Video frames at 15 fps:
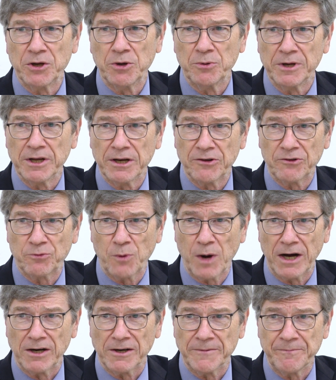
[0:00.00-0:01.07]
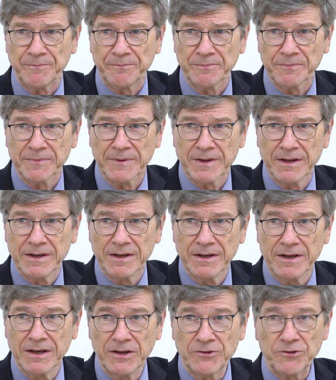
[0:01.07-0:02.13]
Union as well.
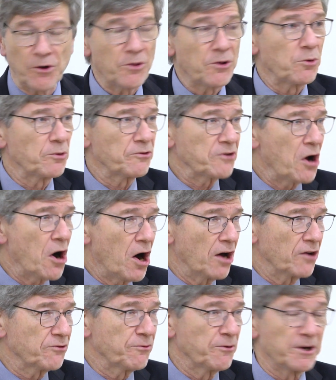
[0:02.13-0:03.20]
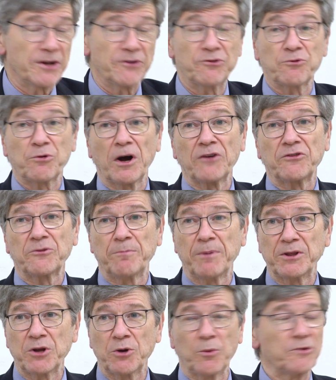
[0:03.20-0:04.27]
So there was cause for distrust,
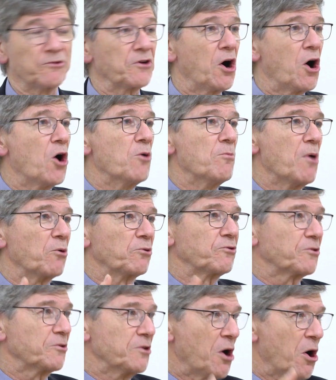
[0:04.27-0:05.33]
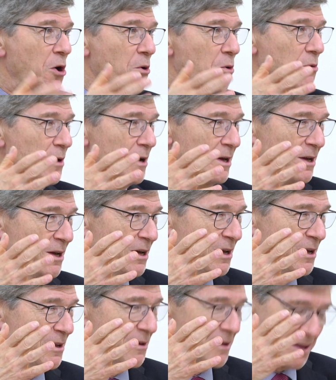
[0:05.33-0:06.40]
but there was almost no
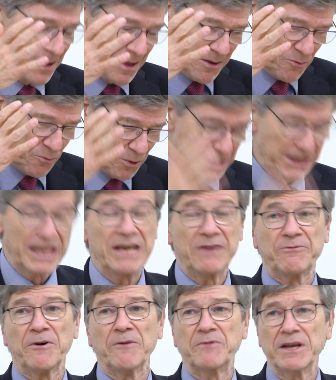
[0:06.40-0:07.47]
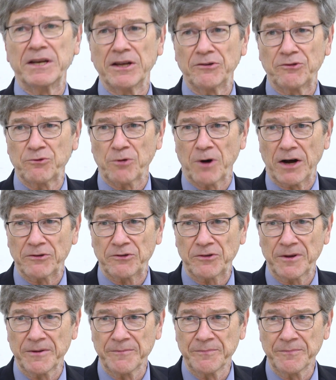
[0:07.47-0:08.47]
relief of the distrust.